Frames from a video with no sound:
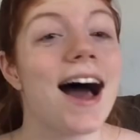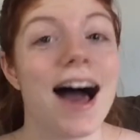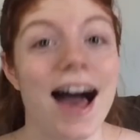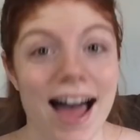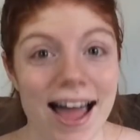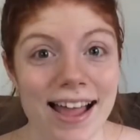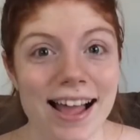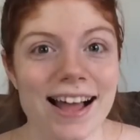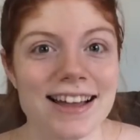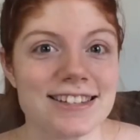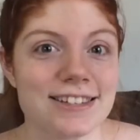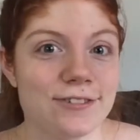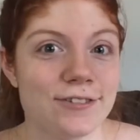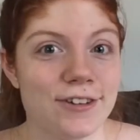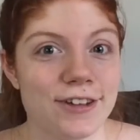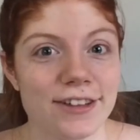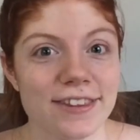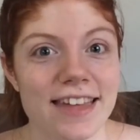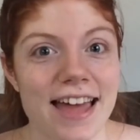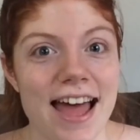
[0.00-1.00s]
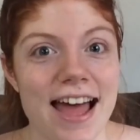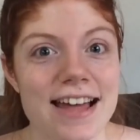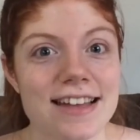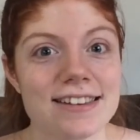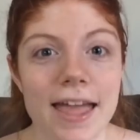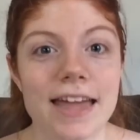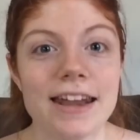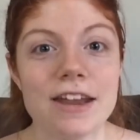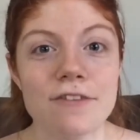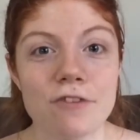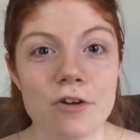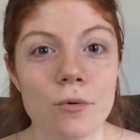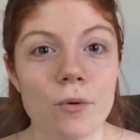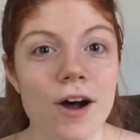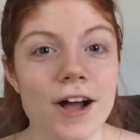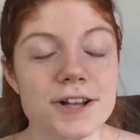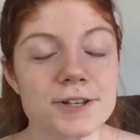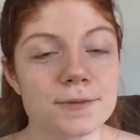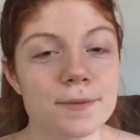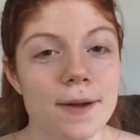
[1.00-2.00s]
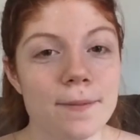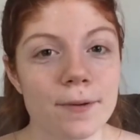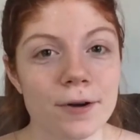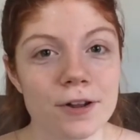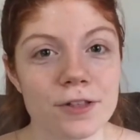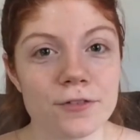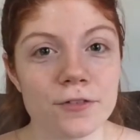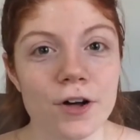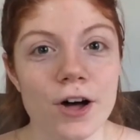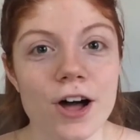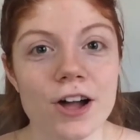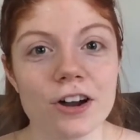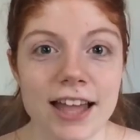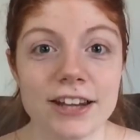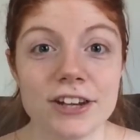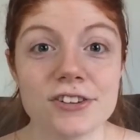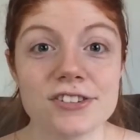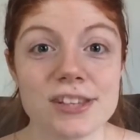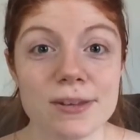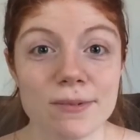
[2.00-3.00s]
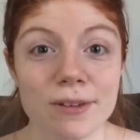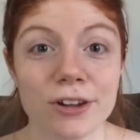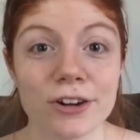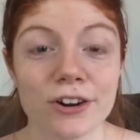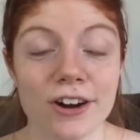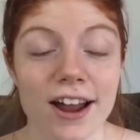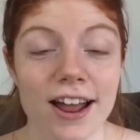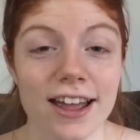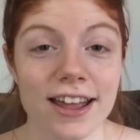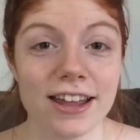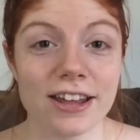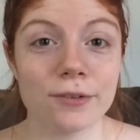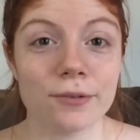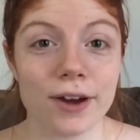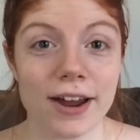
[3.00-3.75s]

I got to feel that. And if you watched my birth vlog and you see me crying